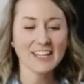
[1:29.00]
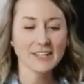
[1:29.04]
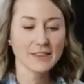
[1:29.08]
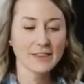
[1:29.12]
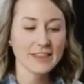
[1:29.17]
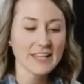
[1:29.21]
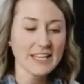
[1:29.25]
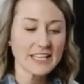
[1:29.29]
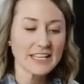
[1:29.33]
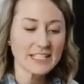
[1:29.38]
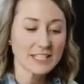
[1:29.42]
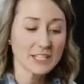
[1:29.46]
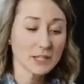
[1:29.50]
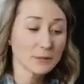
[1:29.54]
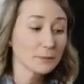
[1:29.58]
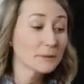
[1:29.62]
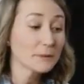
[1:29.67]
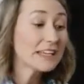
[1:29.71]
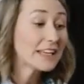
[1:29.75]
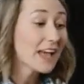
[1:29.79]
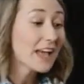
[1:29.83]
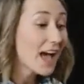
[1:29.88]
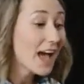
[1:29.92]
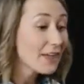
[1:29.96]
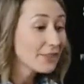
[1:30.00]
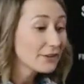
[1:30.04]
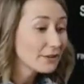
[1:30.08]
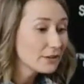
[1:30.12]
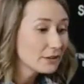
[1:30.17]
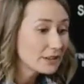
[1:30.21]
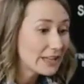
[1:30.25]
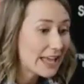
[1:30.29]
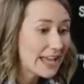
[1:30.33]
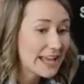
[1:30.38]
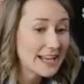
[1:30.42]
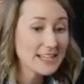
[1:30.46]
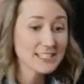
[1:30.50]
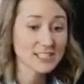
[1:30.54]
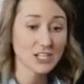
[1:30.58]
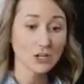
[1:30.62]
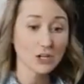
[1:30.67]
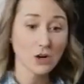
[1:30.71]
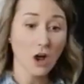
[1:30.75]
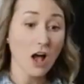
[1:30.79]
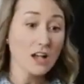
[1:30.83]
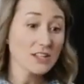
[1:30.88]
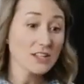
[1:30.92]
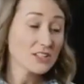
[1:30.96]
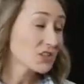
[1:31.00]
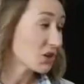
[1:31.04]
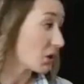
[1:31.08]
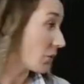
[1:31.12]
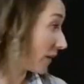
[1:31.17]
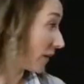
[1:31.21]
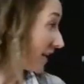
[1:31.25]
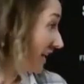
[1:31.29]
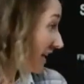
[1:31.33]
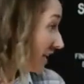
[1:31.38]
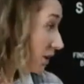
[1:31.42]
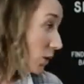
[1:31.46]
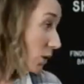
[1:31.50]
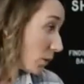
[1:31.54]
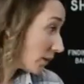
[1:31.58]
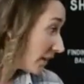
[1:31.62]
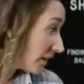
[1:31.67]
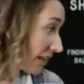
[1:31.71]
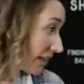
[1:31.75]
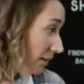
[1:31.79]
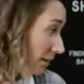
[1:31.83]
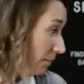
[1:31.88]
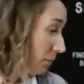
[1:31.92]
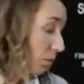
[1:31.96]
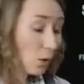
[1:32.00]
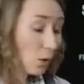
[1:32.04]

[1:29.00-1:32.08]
And these three other legs are also equally